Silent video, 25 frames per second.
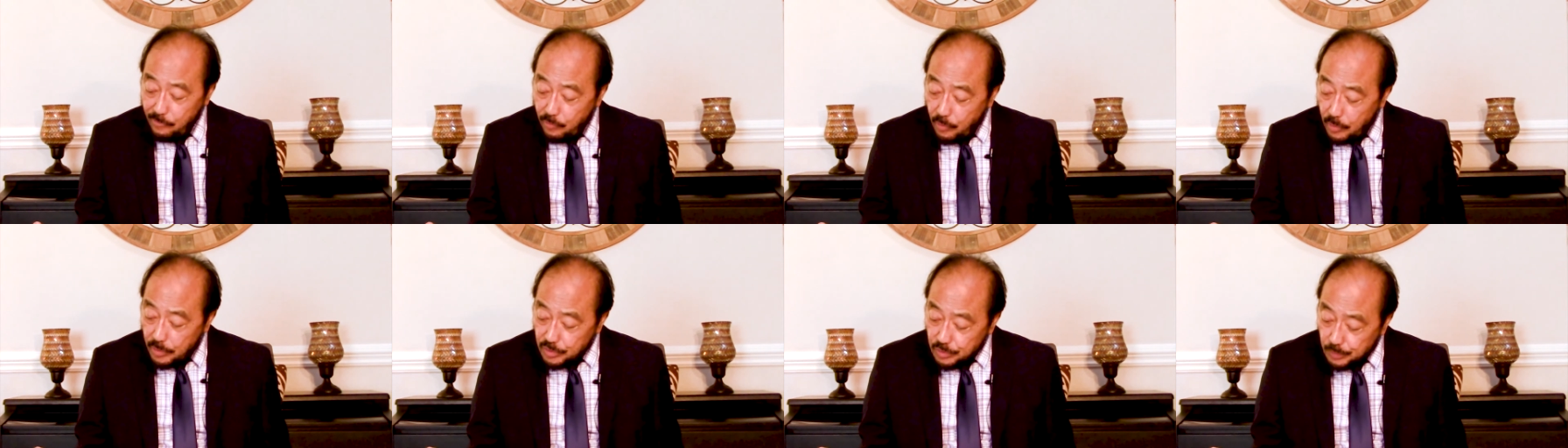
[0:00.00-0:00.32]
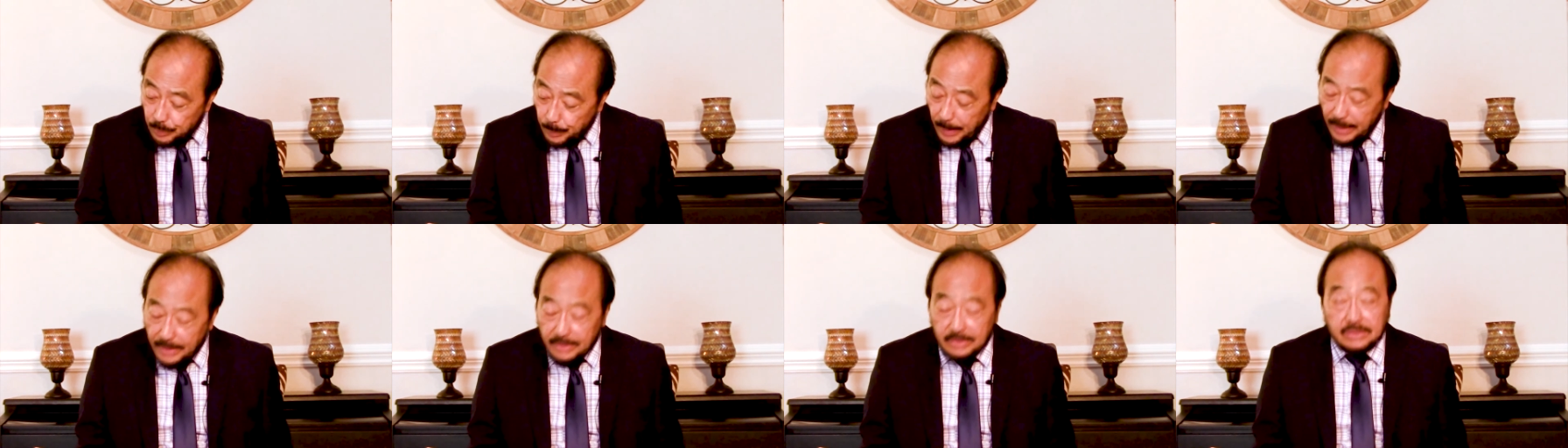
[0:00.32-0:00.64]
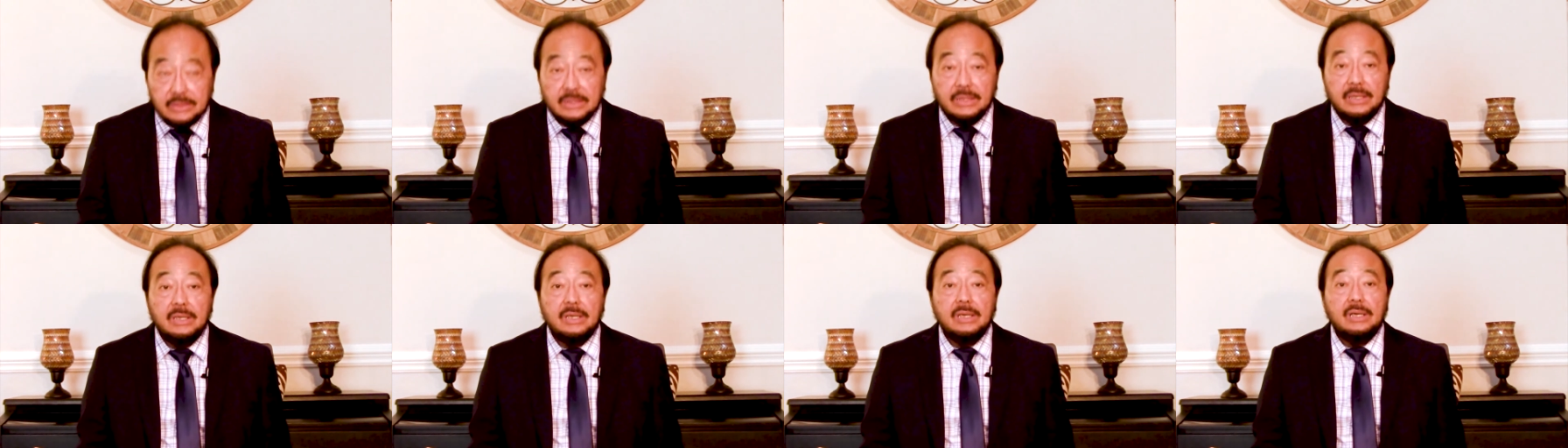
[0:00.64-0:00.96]
respect
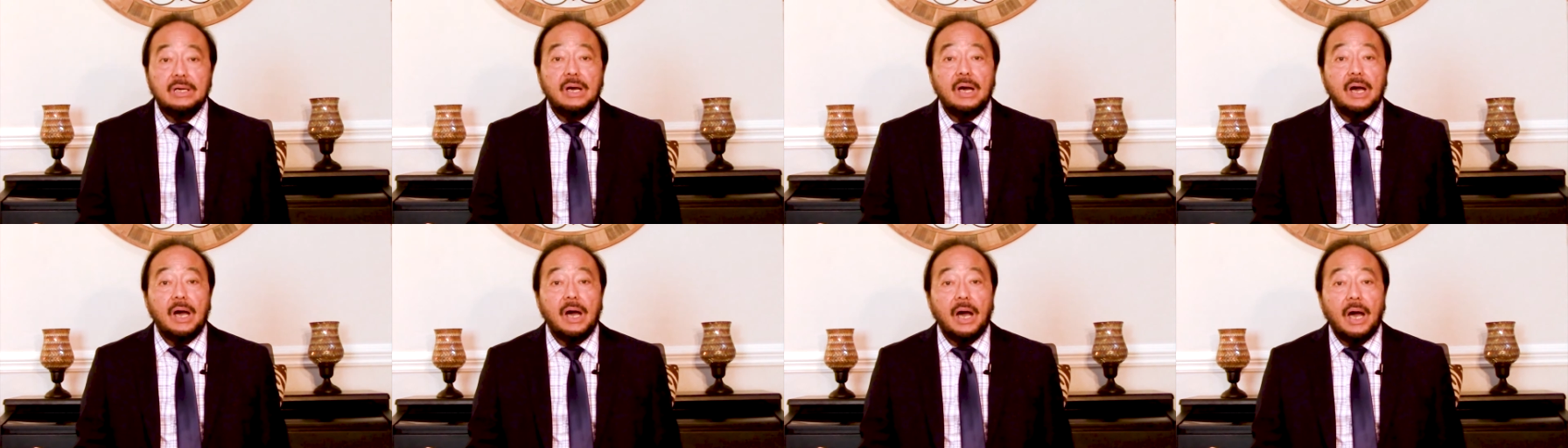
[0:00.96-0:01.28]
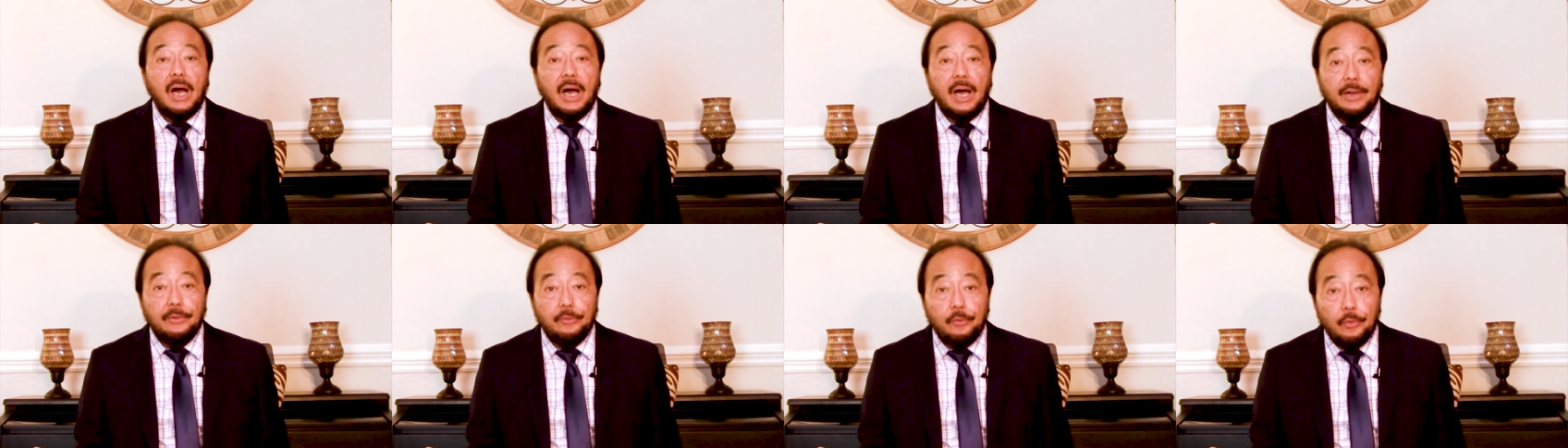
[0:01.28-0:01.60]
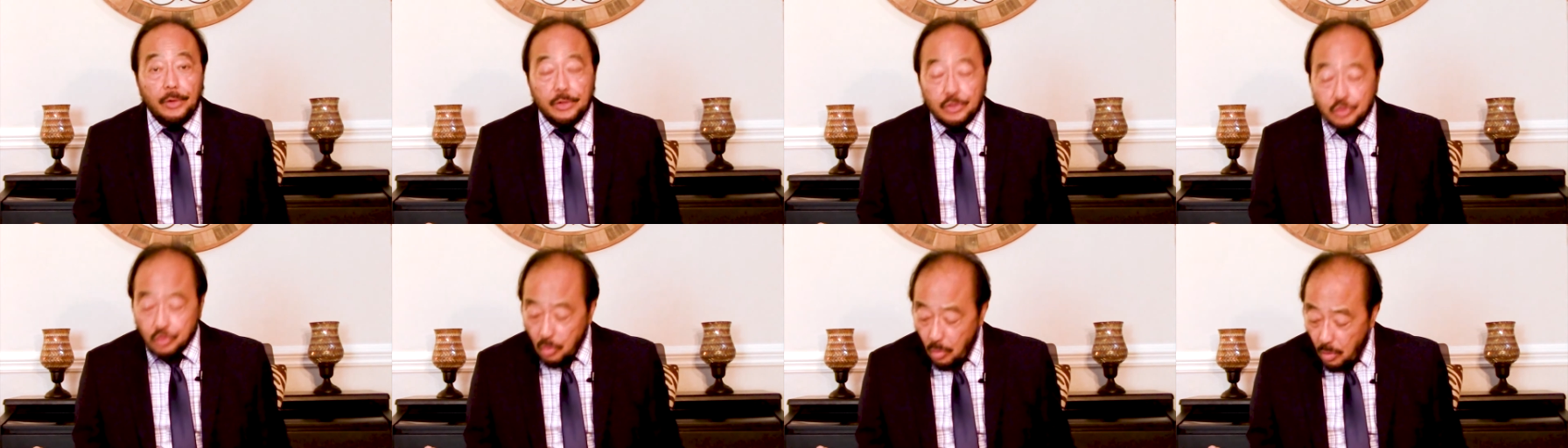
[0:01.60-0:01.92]
unto
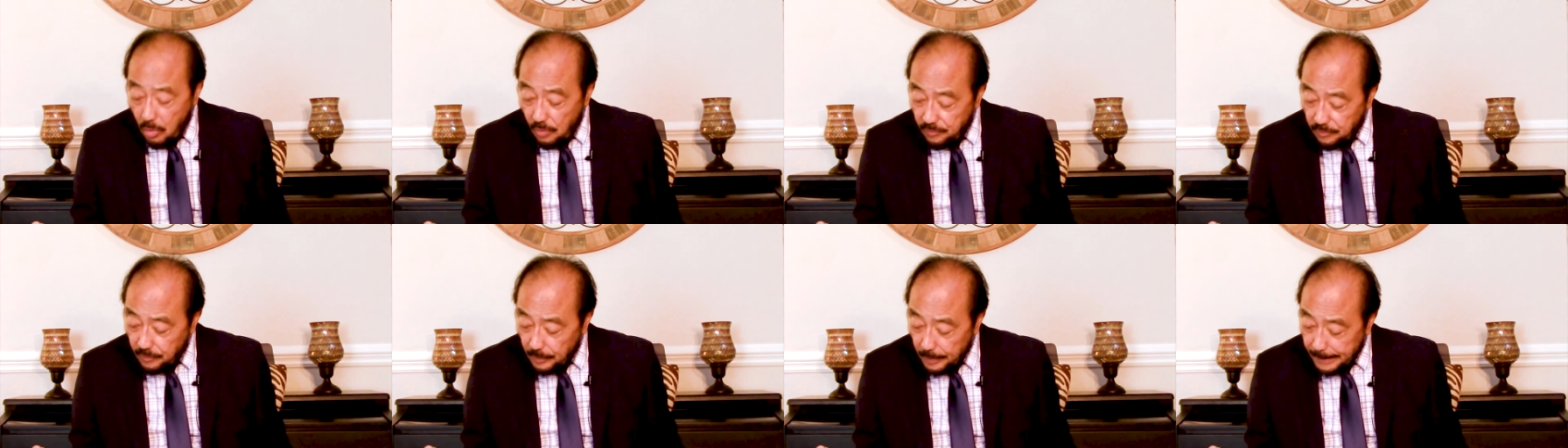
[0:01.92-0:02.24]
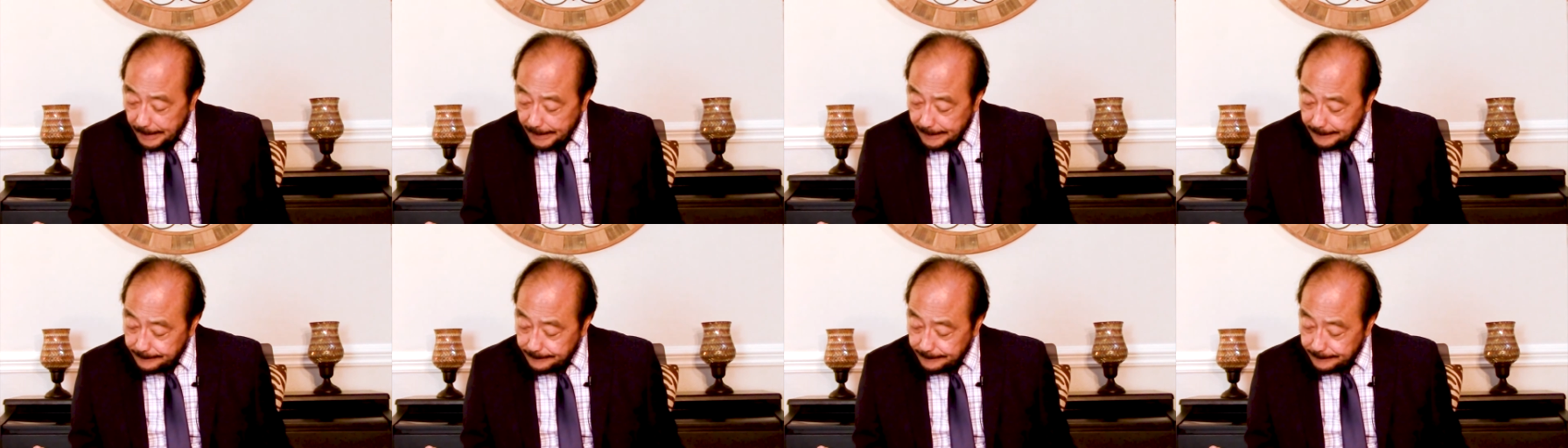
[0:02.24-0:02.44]
his offering.